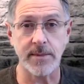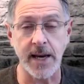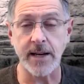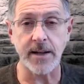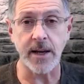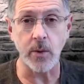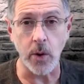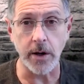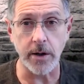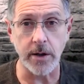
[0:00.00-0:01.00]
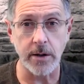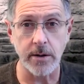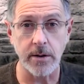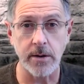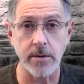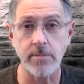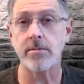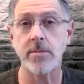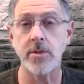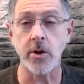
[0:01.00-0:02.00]
can't get work,
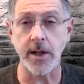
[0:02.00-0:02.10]
so